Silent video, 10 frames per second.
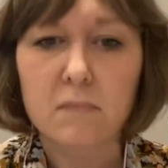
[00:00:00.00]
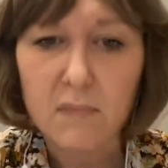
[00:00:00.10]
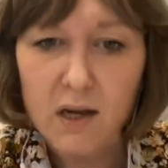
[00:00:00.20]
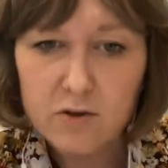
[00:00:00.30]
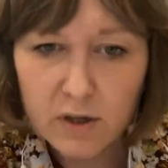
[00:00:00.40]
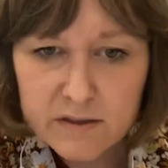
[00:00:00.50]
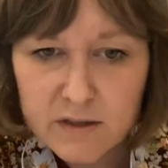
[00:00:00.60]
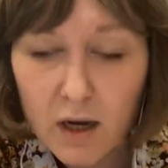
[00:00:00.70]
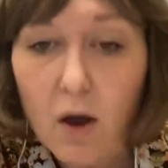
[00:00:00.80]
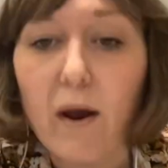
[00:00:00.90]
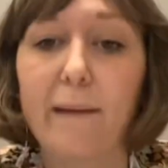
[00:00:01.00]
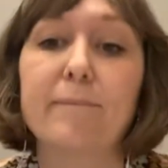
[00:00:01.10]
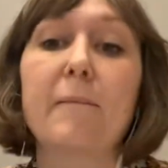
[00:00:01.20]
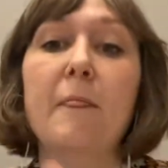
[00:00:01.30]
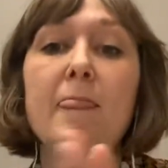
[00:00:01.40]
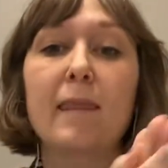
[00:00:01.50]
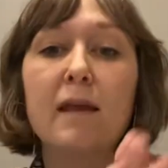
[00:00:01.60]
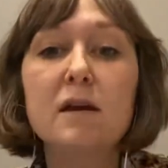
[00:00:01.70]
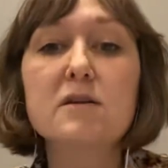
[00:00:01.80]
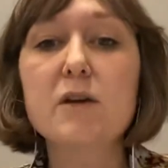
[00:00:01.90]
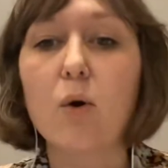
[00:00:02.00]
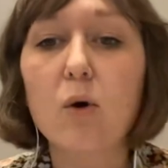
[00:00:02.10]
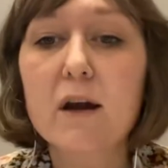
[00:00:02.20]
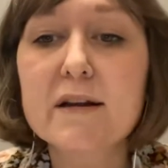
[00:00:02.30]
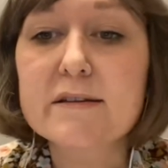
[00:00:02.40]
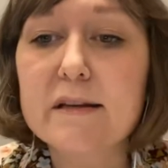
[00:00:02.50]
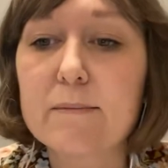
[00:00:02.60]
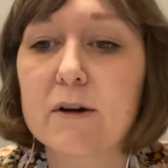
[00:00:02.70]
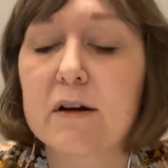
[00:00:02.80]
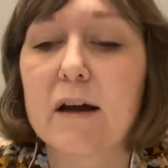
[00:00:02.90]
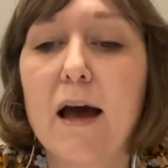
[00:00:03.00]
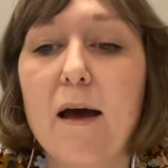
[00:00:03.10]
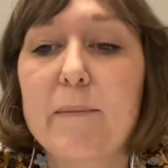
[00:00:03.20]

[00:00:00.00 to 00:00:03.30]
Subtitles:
Interesting. Okay. So organized labor,